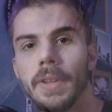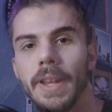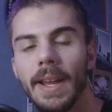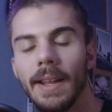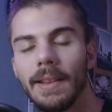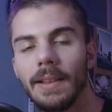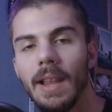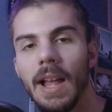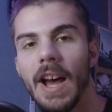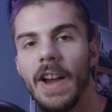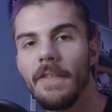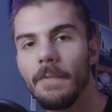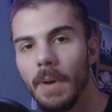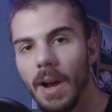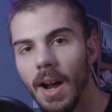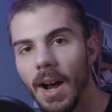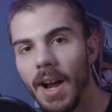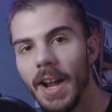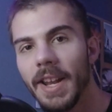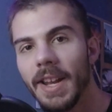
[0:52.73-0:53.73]
that life
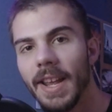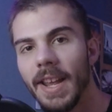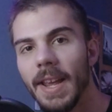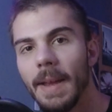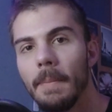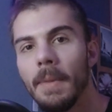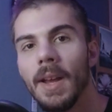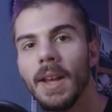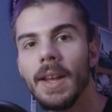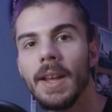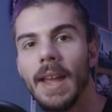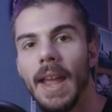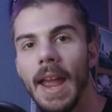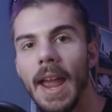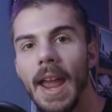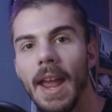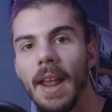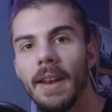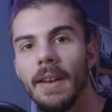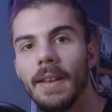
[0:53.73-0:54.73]
behind him
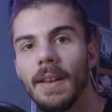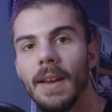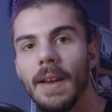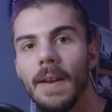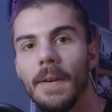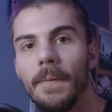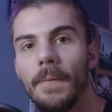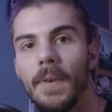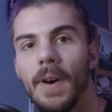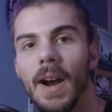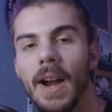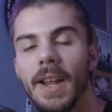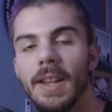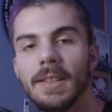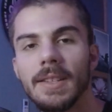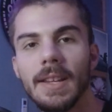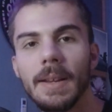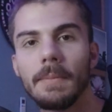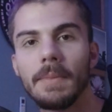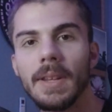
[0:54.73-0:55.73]
and
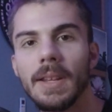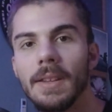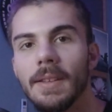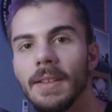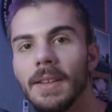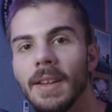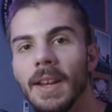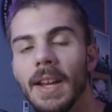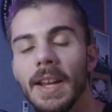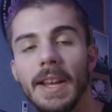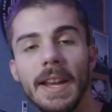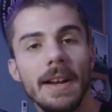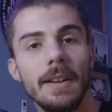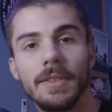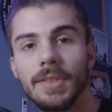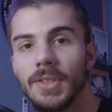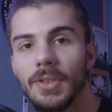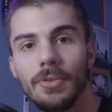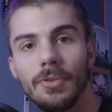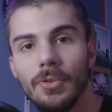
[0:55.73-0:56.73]
find something
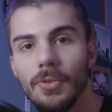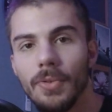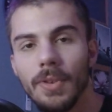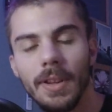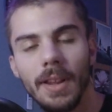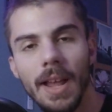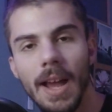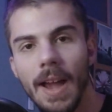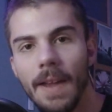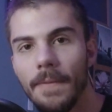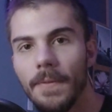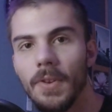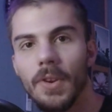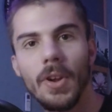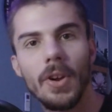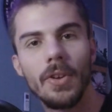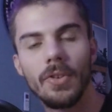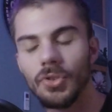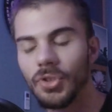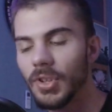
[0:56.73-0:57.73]
else to do in life, you
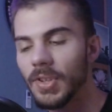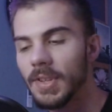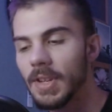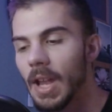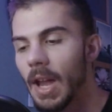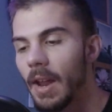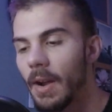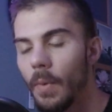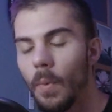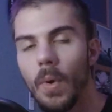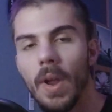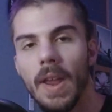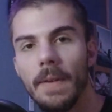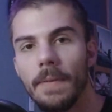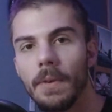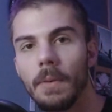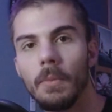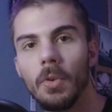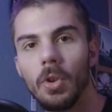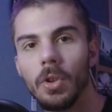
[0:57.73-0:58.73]
know, and just got away
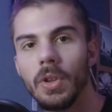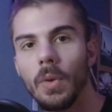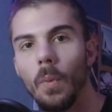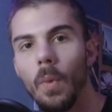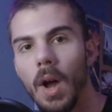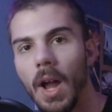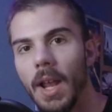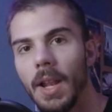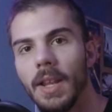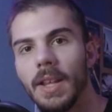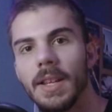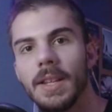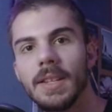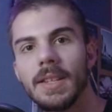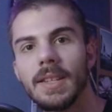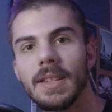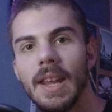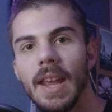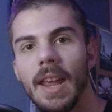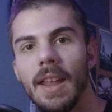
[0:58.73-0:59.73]
from all the
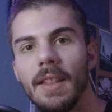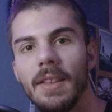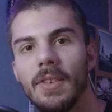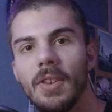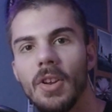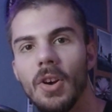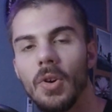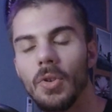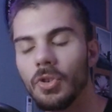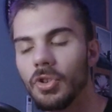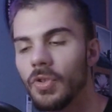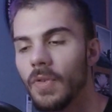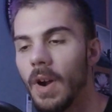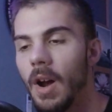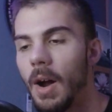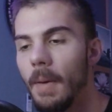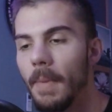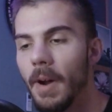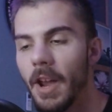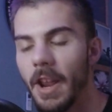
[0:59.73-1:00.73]
violence and, you know,
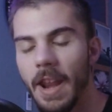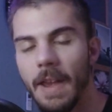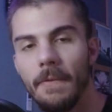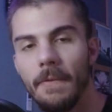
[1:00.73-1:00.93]
trauma and